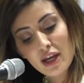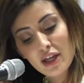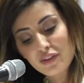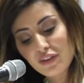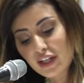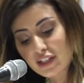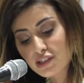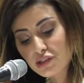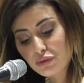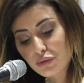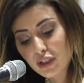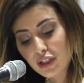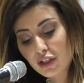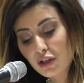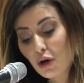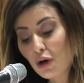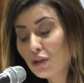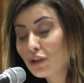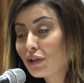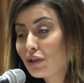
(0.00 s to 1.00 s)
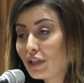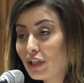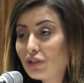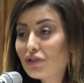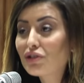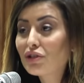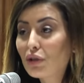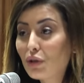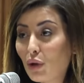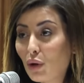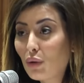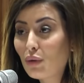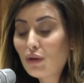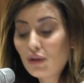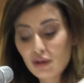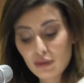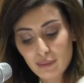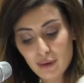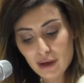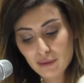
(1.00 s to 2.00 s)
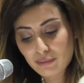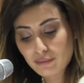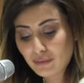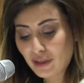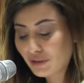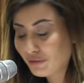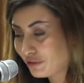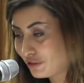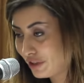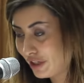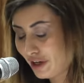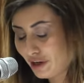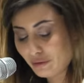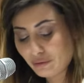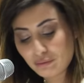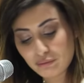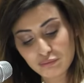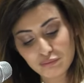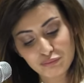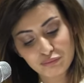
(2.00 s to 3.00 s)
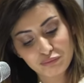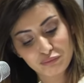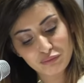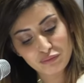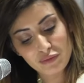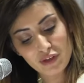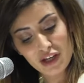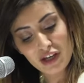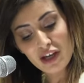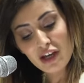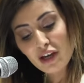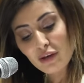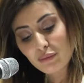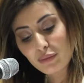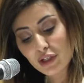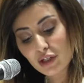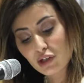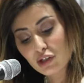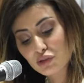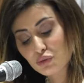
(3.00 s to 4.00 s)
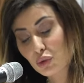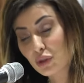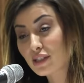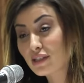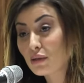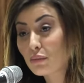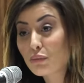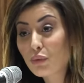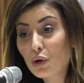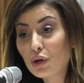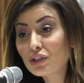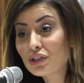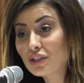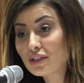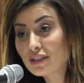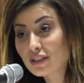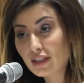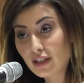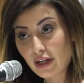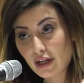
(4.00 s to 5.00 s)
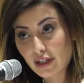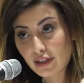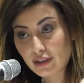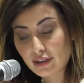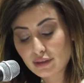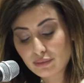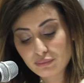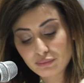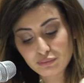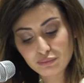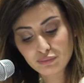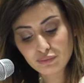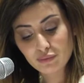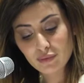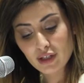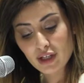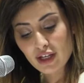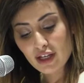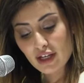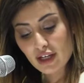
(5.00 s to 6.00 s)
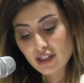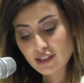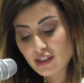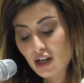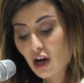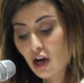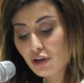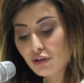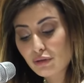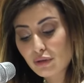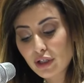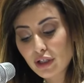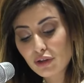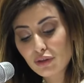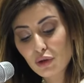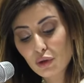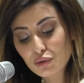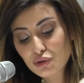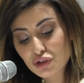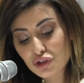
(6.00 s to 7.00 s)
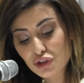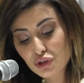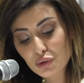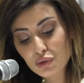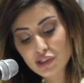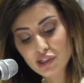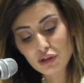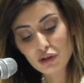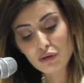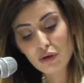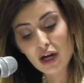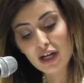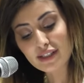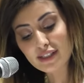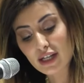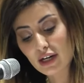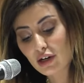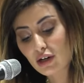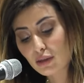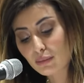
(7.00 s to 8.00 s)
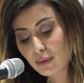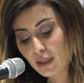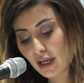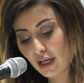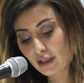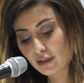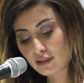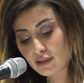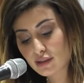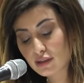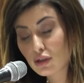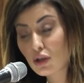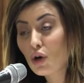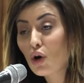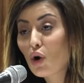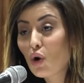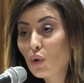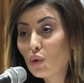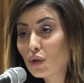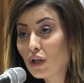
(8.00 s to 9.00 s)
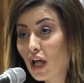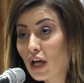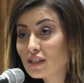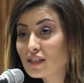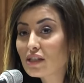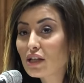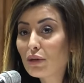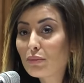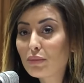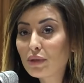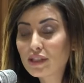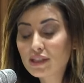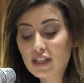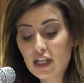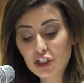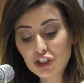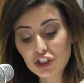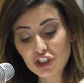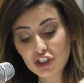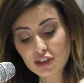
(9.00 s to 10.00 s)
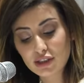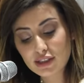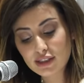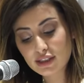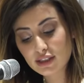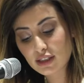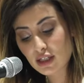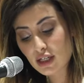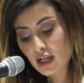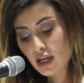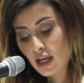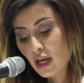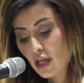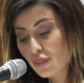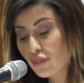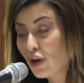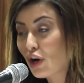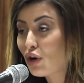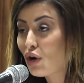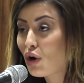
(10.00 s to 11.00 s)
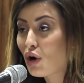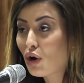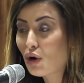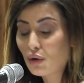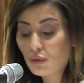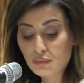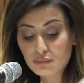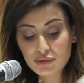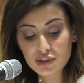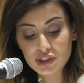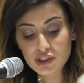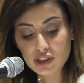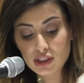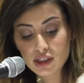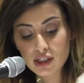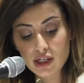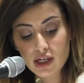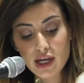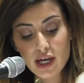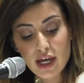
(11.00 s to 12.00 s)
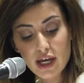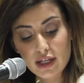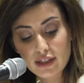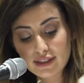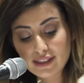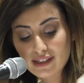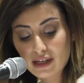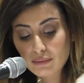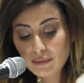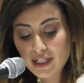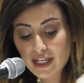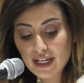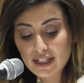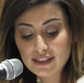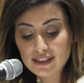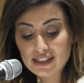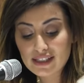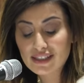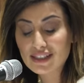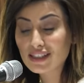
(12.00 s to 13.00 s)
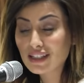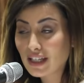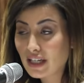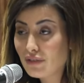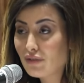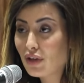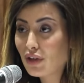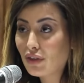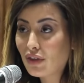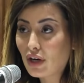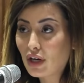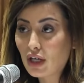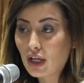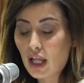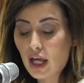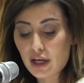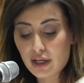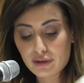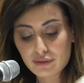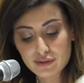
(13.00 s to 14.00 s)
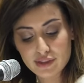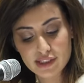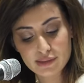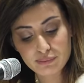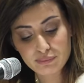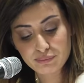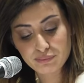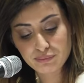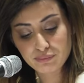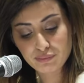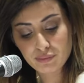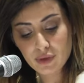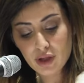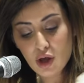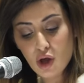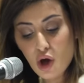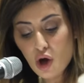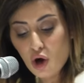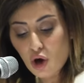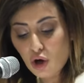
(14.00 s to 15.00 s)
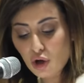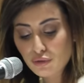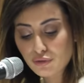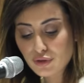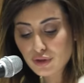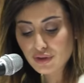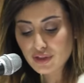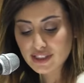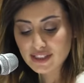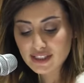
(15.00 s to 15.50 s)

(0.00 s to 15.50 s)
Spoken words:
That's really all you need to know about me for now. Because what's important tonight is honoring those Jews across Arab lands who lost their possessions, their homes, in some cases, even their lives. All for the